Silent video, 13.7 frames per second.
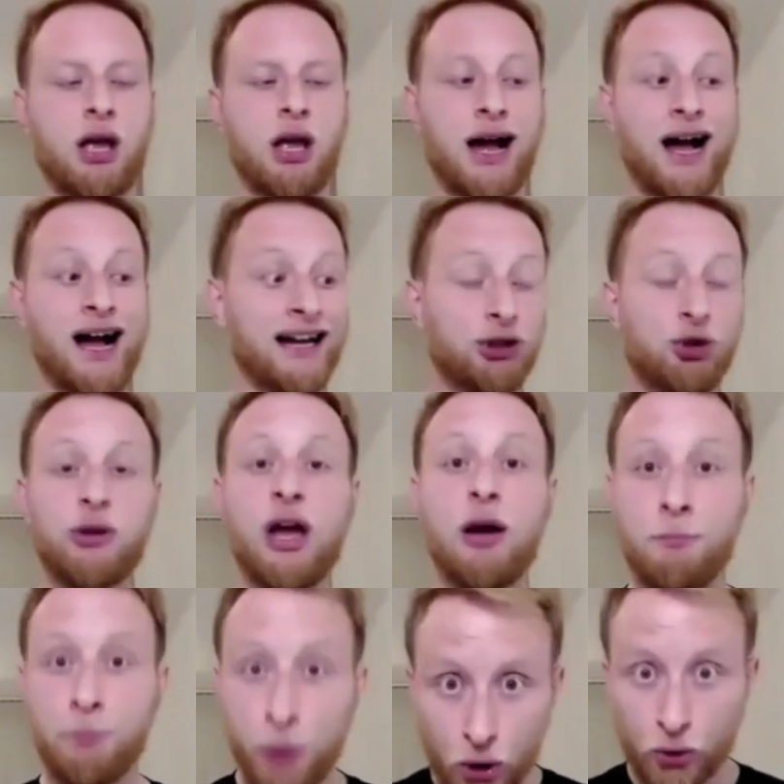I do
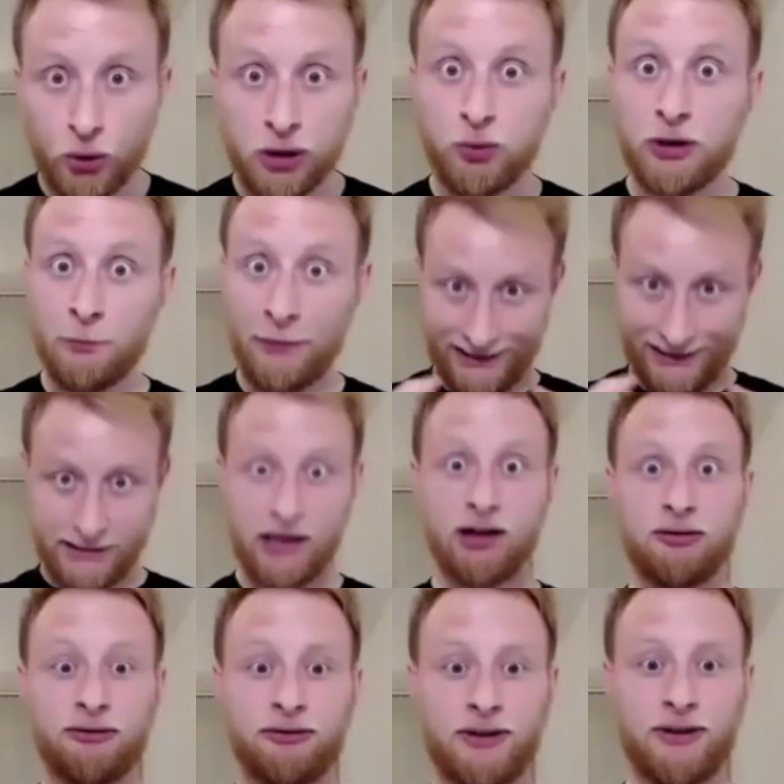that both with
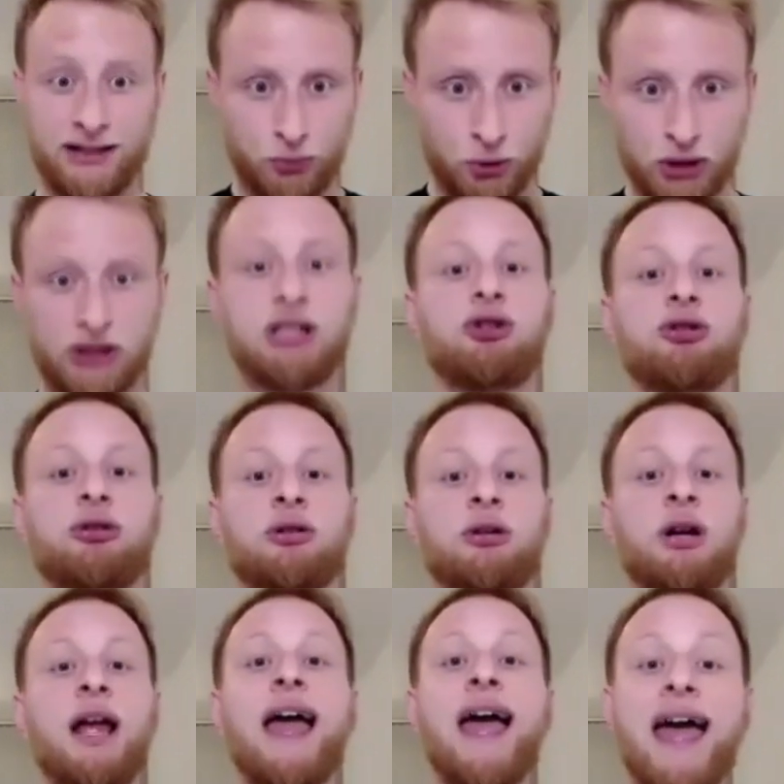myself as a practitioner
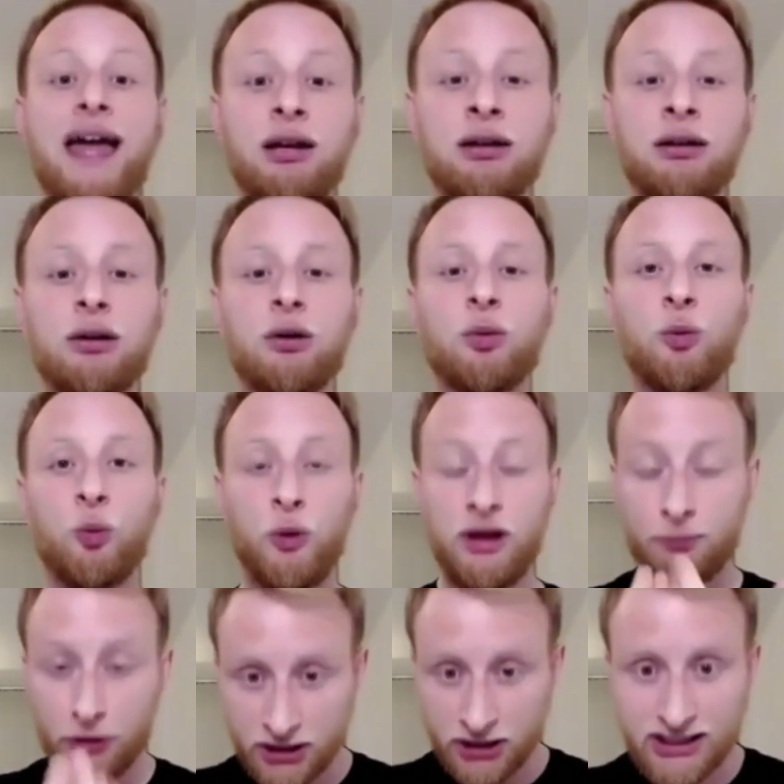and
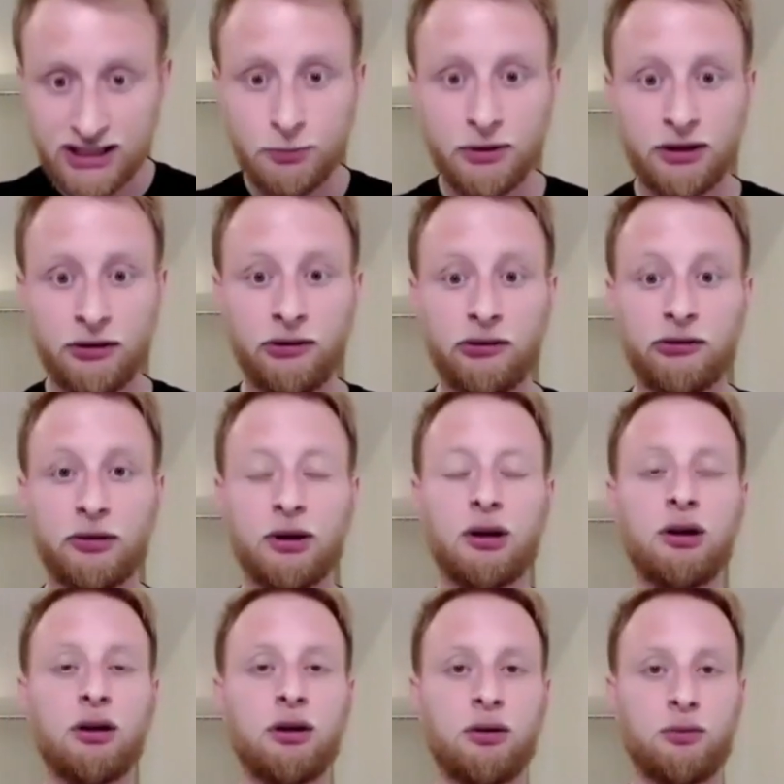with participants
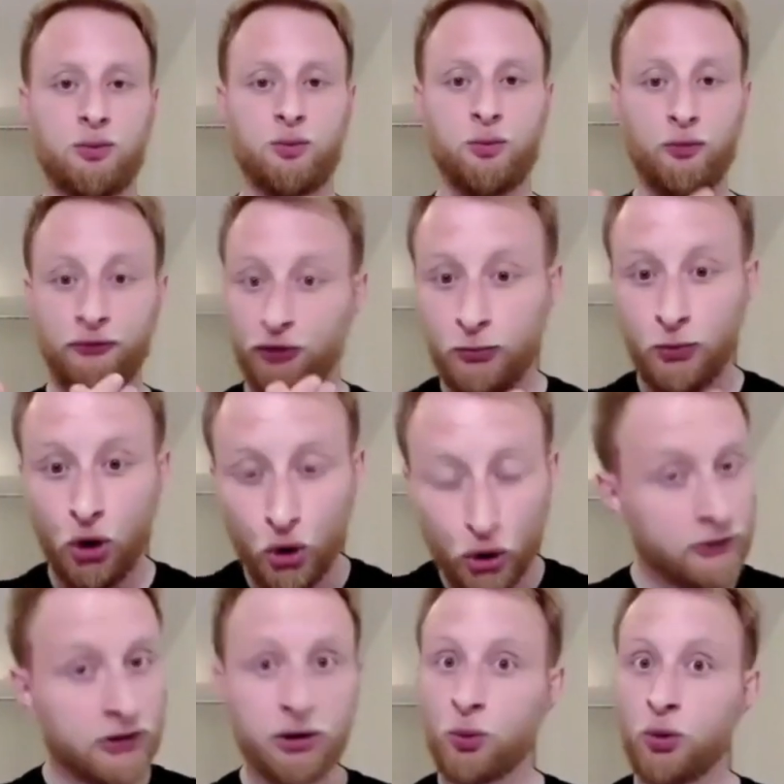from all
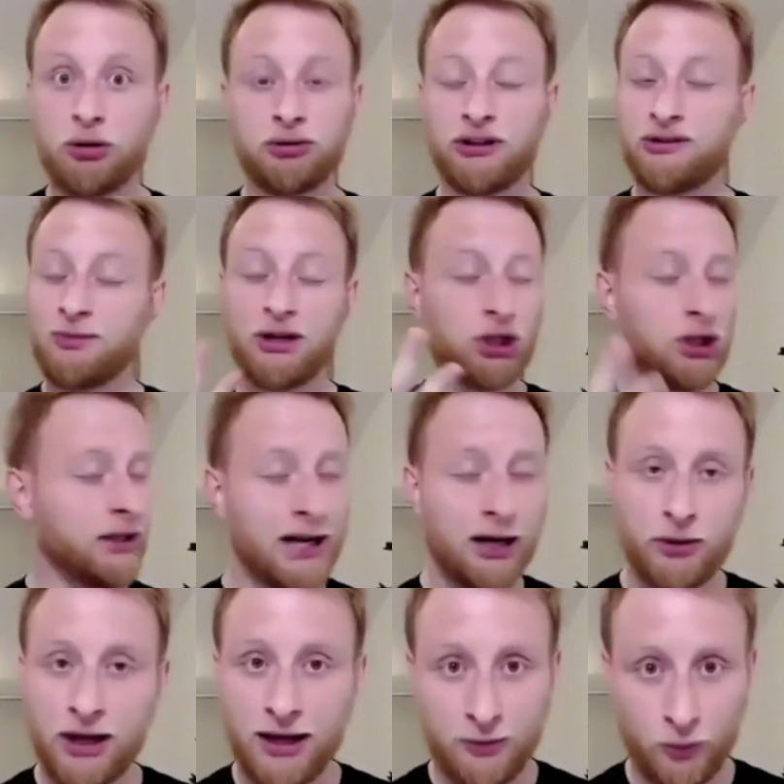over the world, especially now
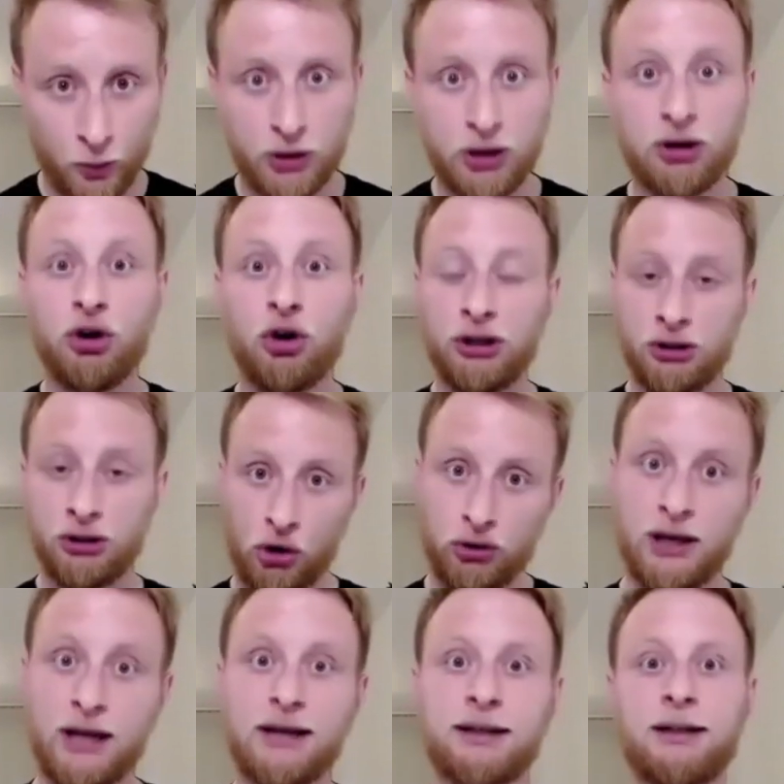that we're going
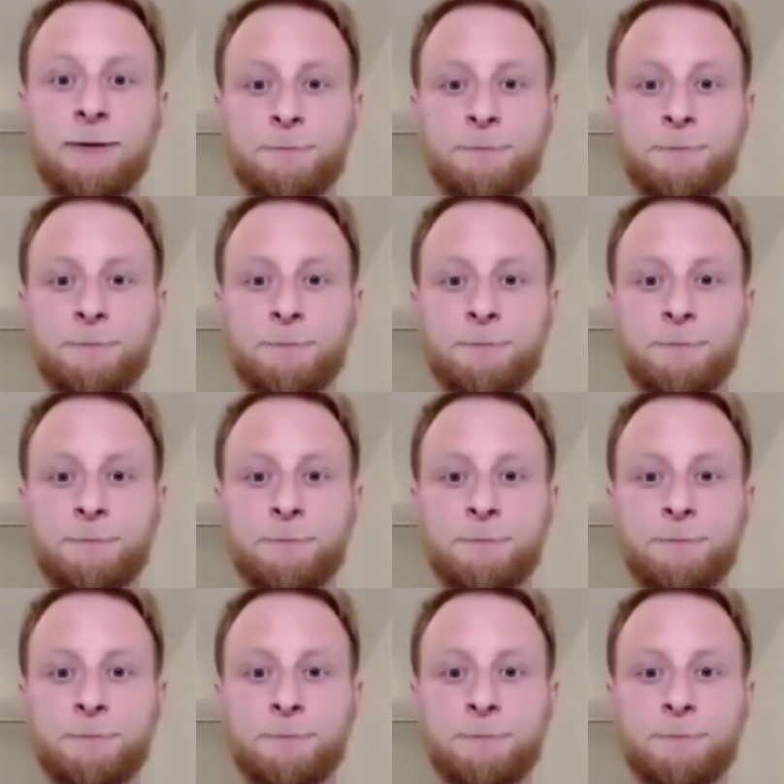online.